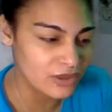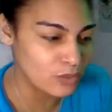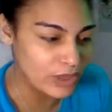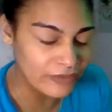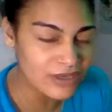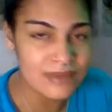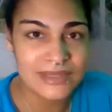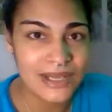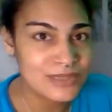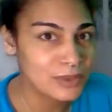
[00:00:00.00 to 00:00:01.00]
whatever comes
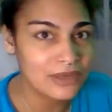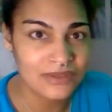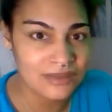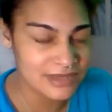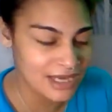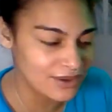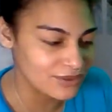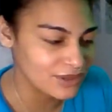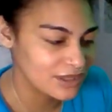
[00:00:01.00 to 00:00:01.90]
out is whatever comes out.